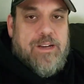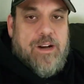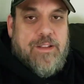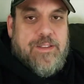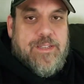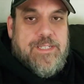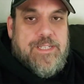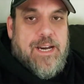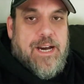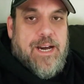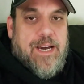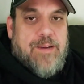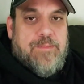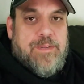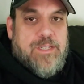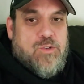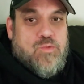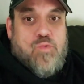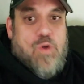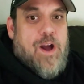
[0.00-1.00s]
all the time,
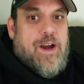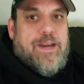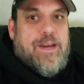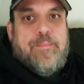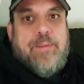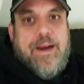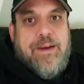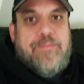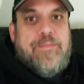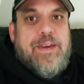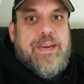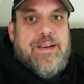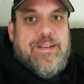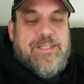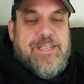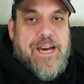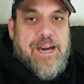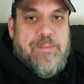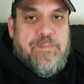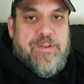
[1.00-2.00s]
this Rocky Maivia
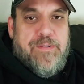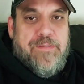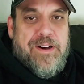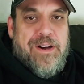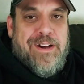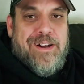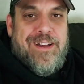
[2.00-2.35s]
type of